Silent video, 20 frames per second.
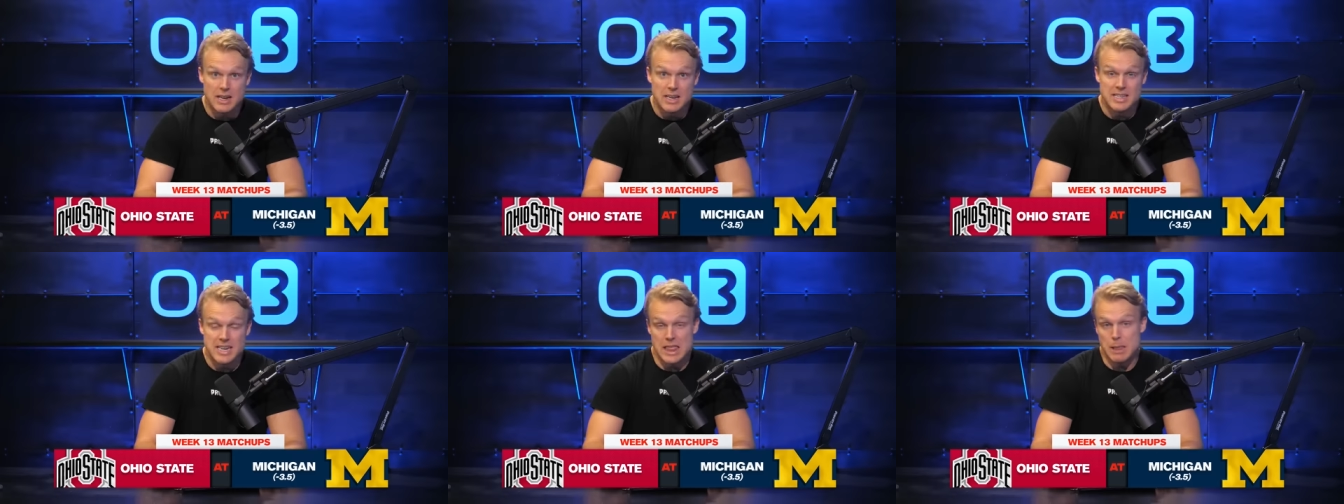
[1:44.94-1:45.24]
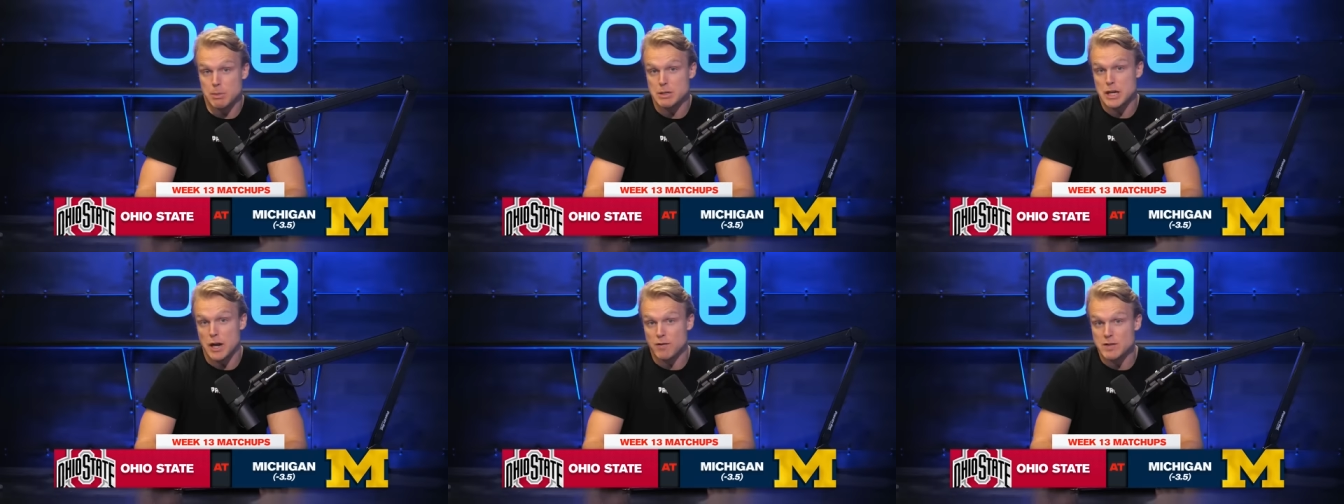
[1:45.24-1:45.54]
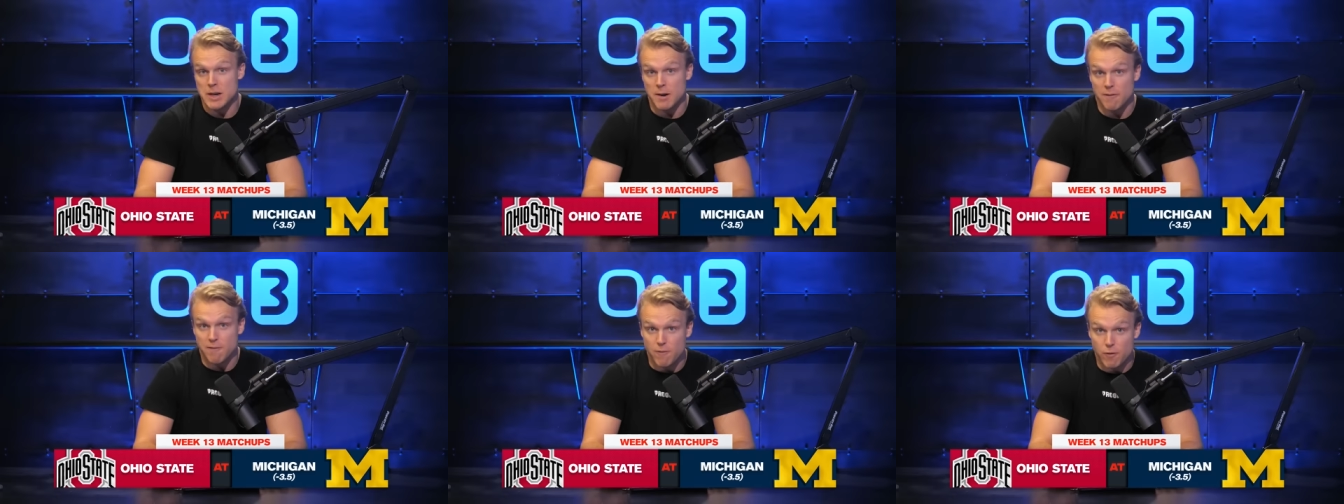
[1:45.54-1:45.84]
setting themselves
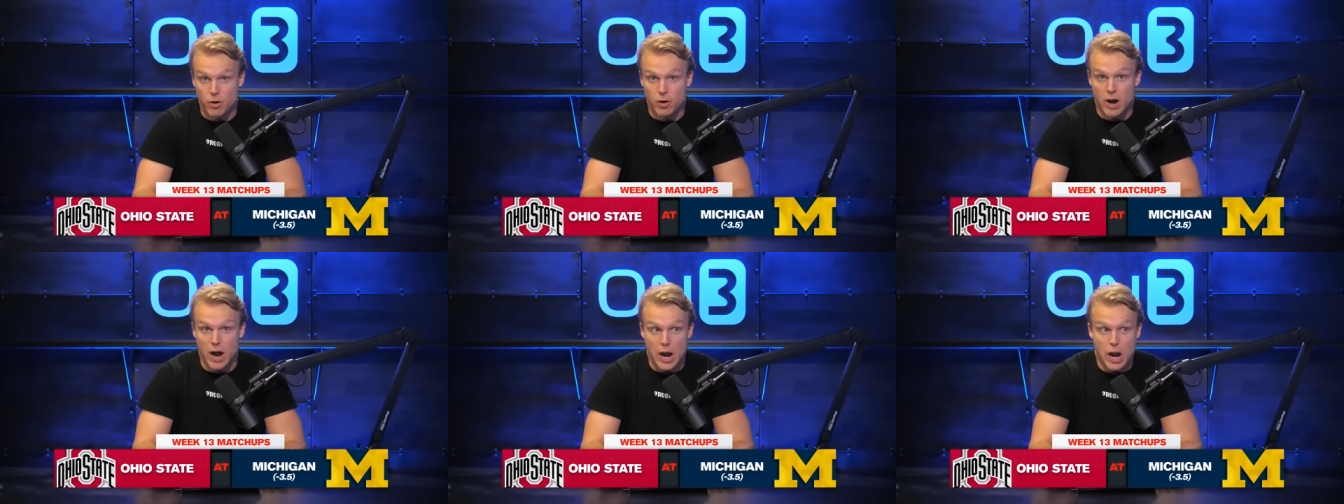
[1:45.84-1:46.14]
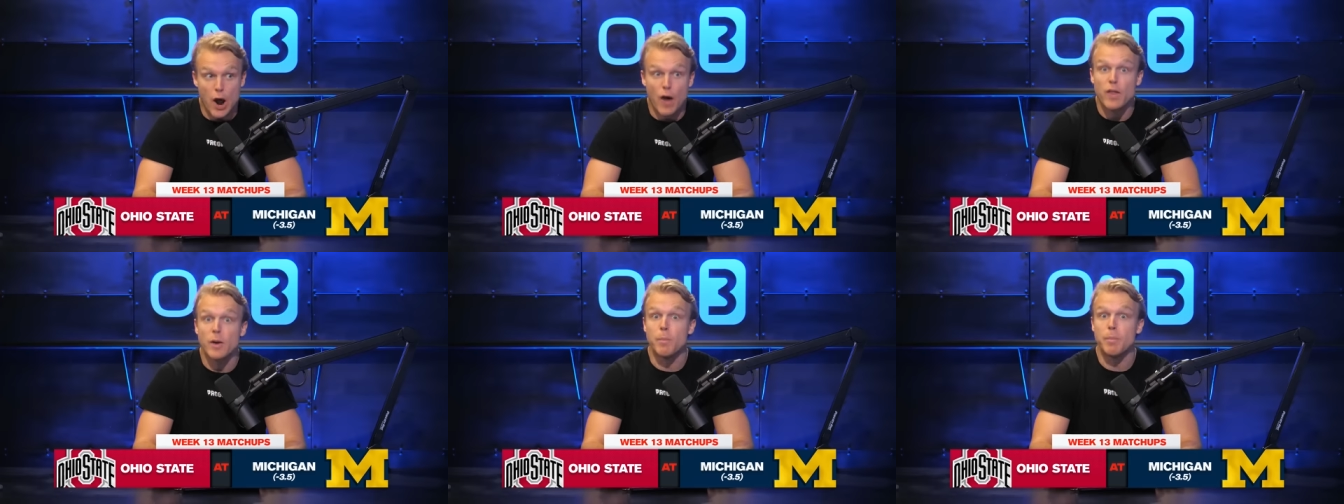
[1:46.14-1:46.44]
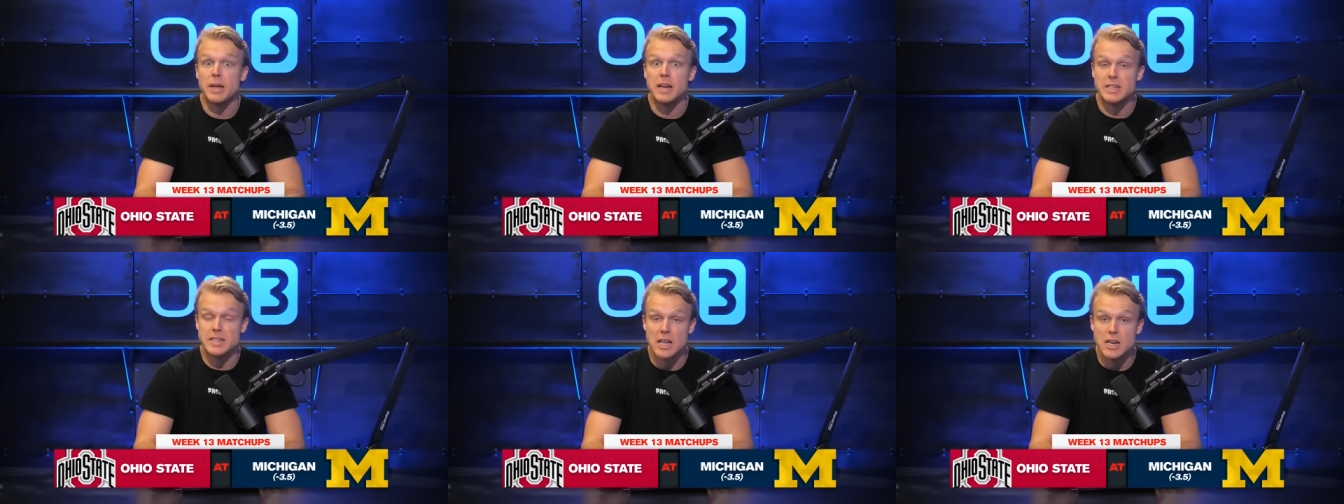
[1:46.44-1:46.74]
up for another
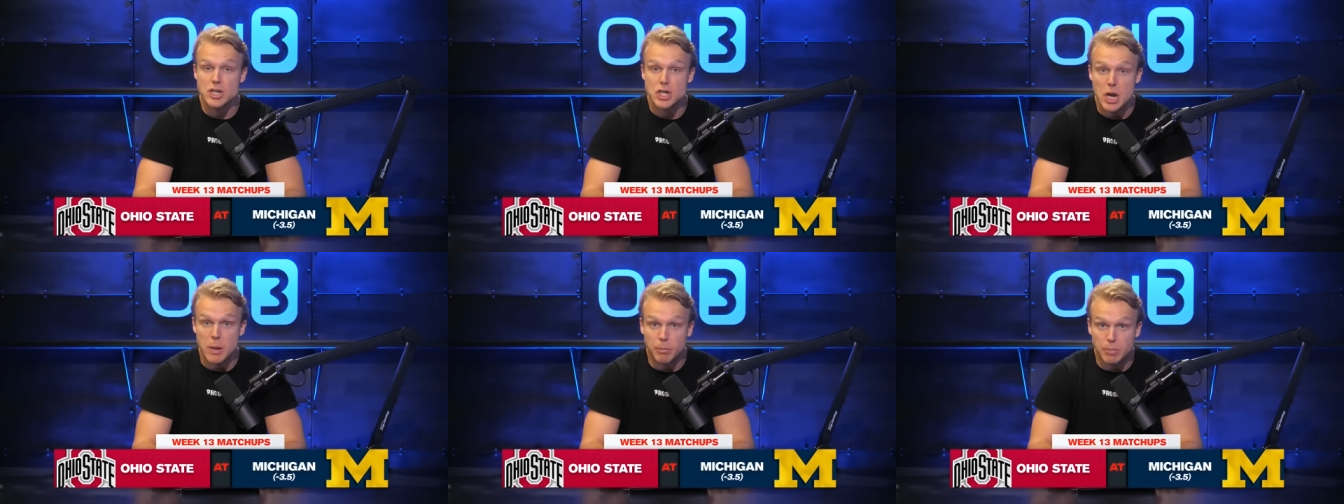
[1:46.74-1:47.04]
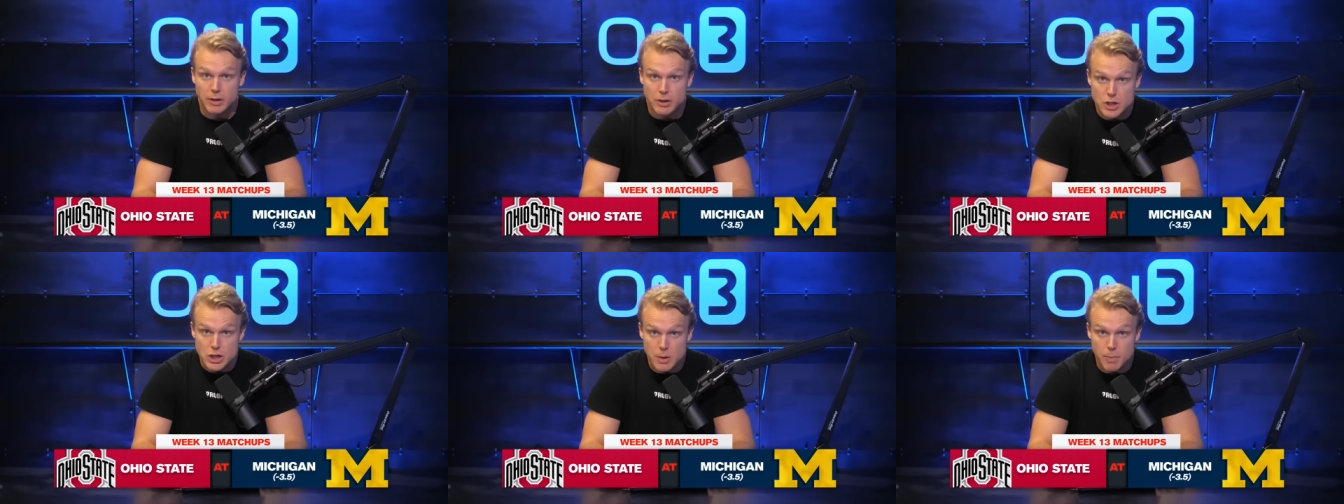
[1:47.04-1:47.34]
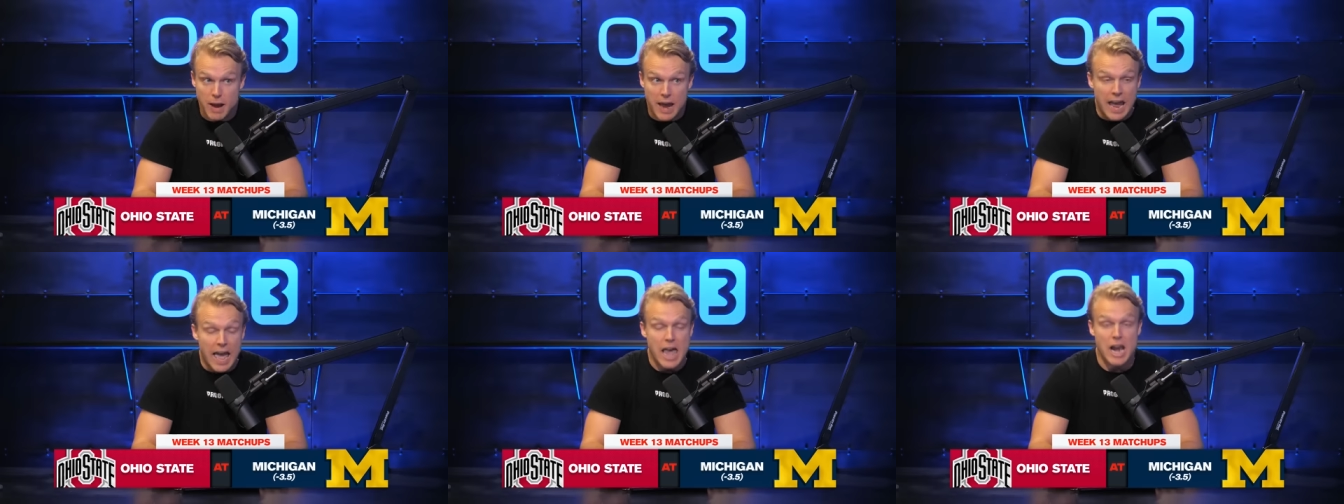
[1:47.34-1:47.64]
Big Ten championship
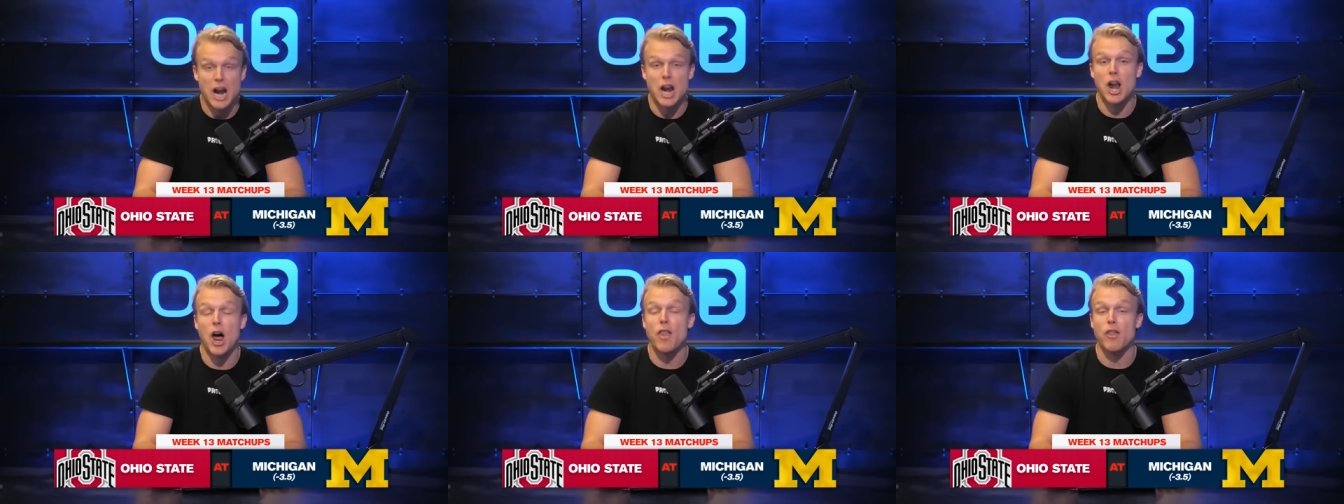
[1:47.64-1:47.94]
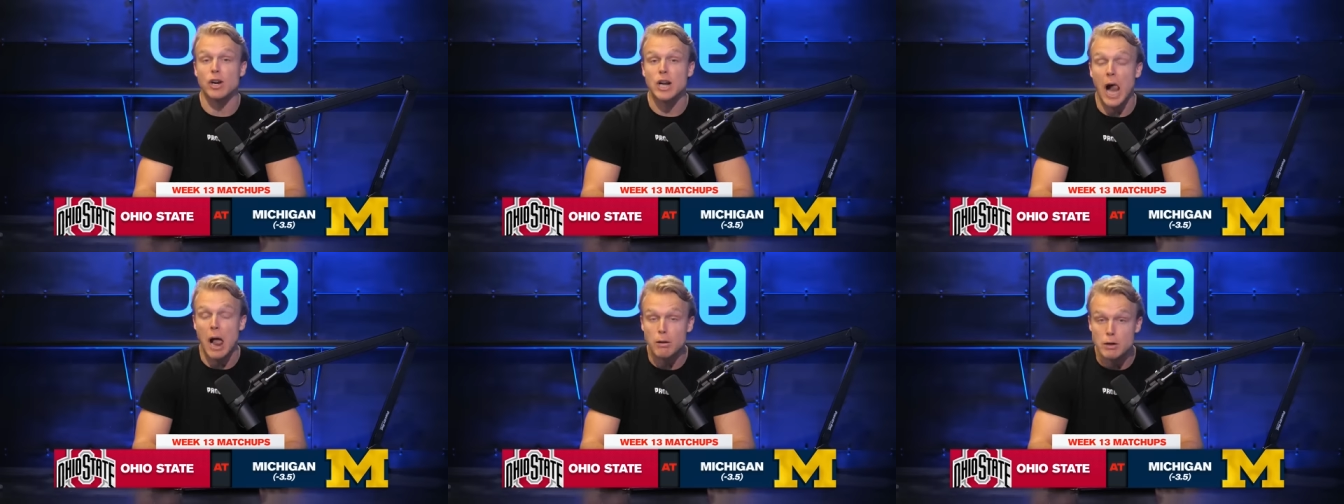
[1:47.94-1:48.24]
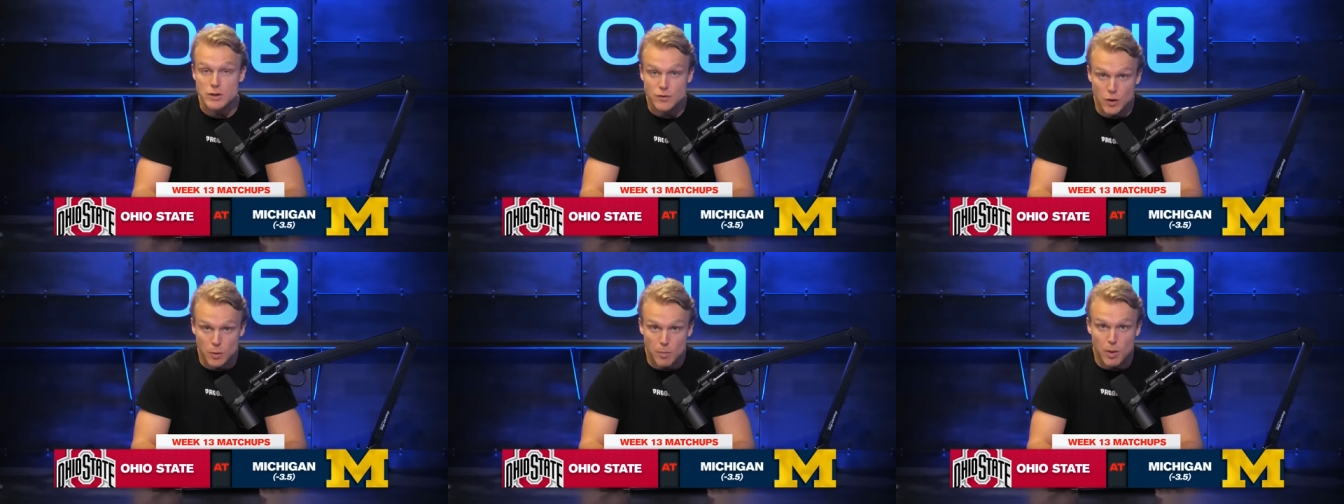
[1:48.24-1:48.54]
and another college
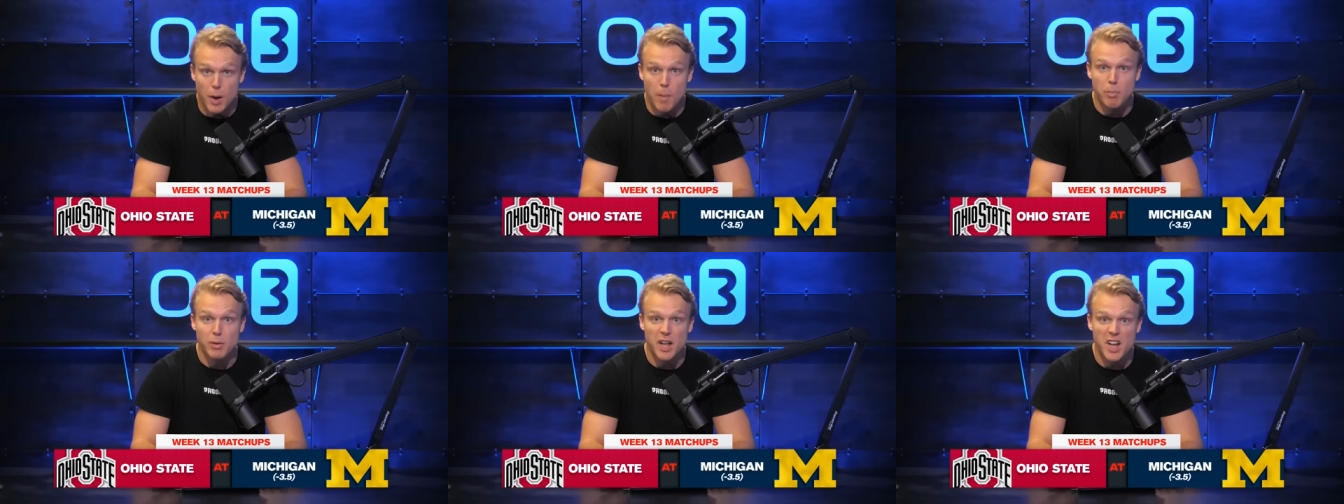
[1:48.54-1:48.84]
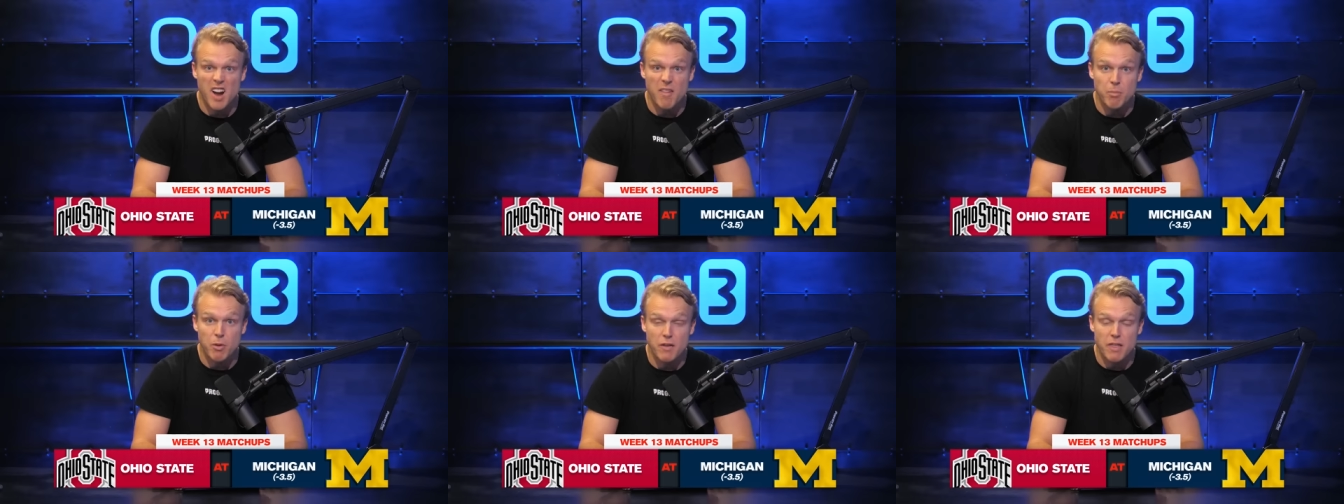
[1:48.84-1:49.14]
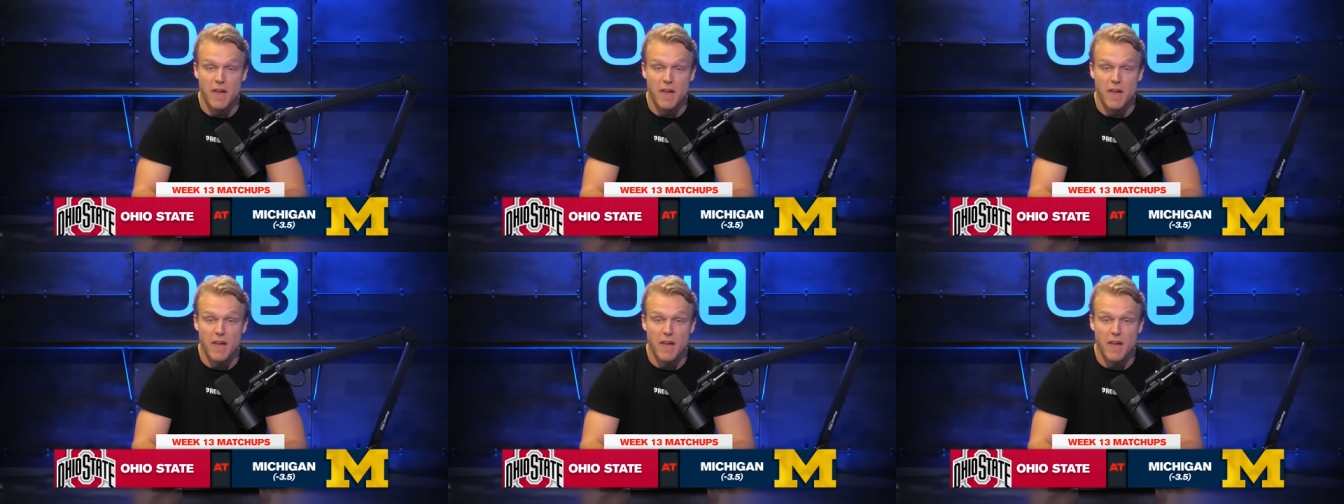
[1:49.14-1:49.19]
football playoff berth.